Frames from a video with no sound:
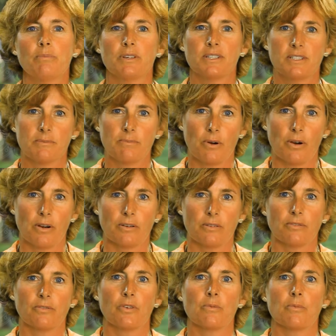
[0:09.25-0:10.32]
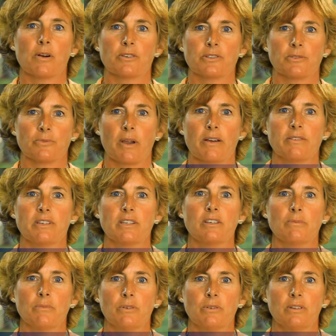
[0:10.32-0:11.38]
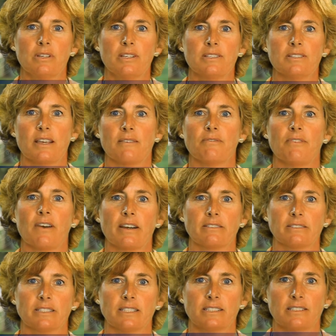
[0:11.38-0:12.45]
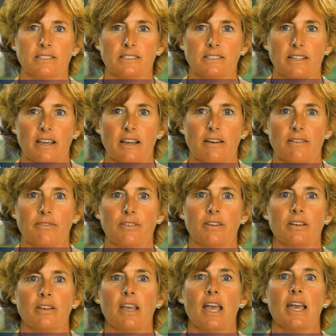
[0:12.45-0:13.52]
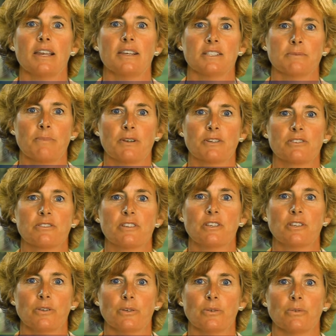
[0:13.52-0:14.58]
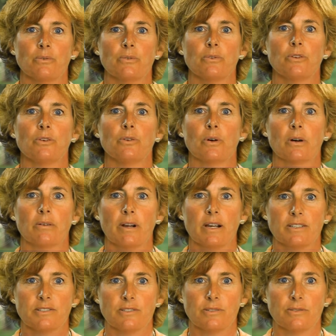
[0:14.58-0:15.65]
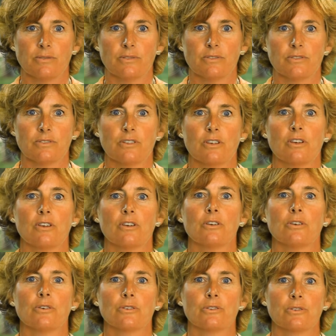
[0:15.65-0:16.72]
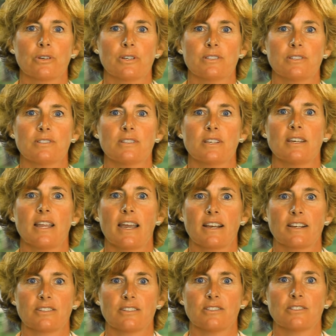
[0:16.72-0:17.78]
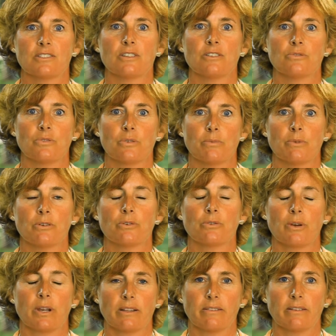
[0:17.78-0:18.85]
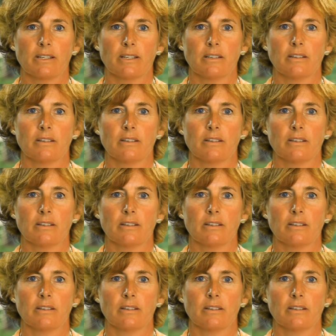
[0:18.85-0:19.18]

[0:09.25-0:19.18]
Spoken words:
plays a part, from our surrounding communities and faculty and staff, and especially you, URI students. Your choices and actions contribute greatly.